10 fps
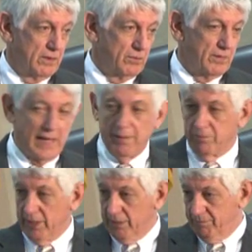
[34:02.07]
without
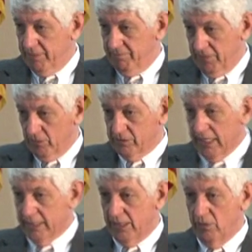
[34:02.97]
bringing folks
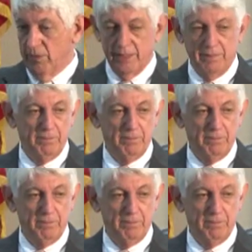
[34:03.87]
like you in.